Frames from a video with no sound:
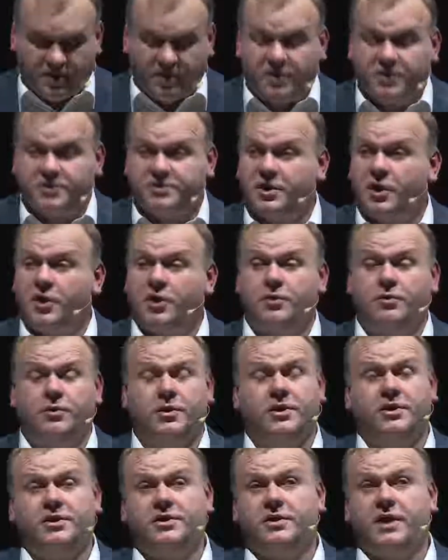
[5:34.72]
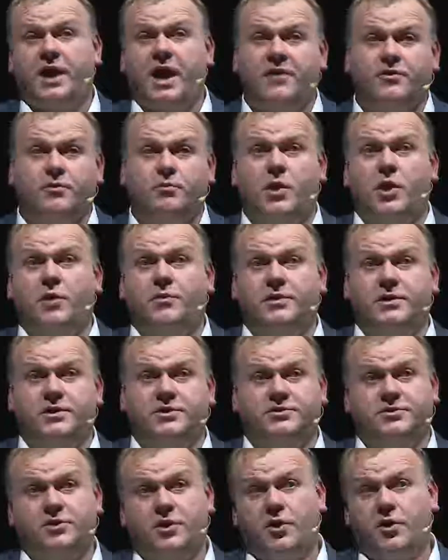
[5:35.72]
So at the moment
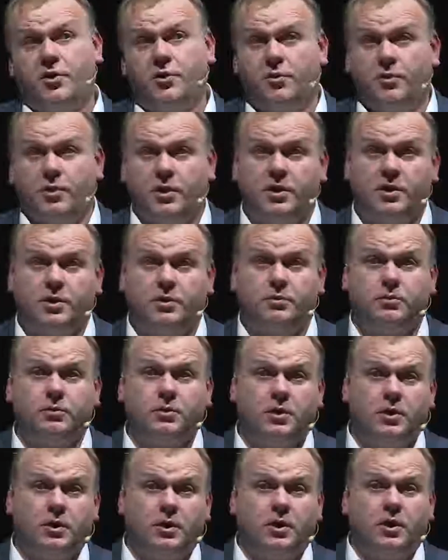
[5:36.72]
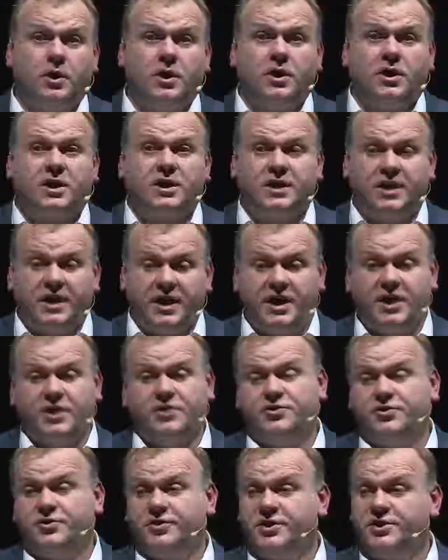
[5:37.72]
there's no clear
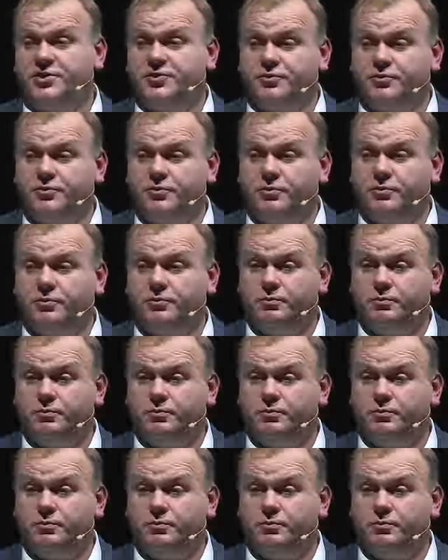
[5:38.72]
judicial